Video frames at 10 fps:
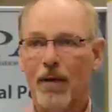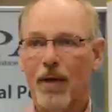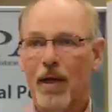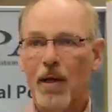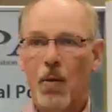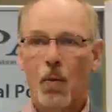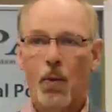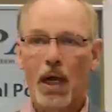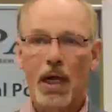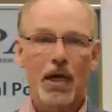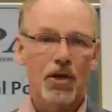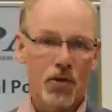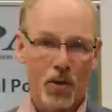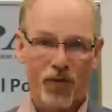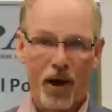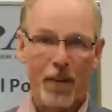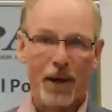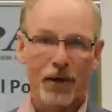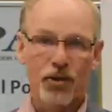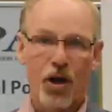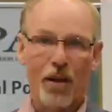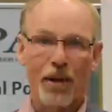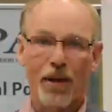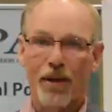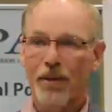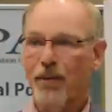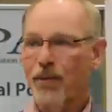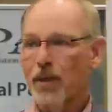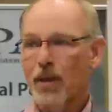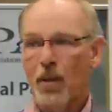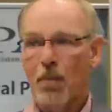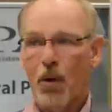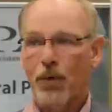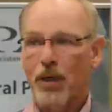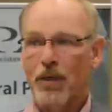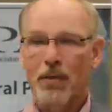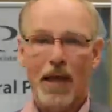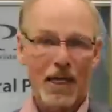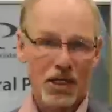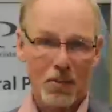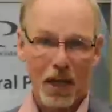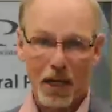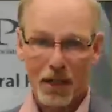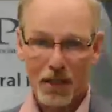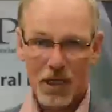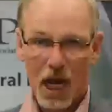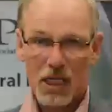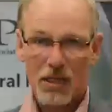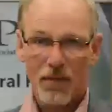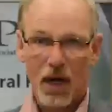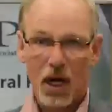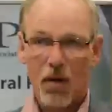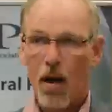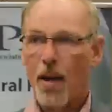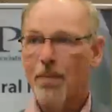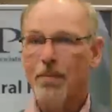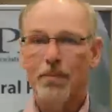And we need to do a far better job here, both in estimating the size of our crop,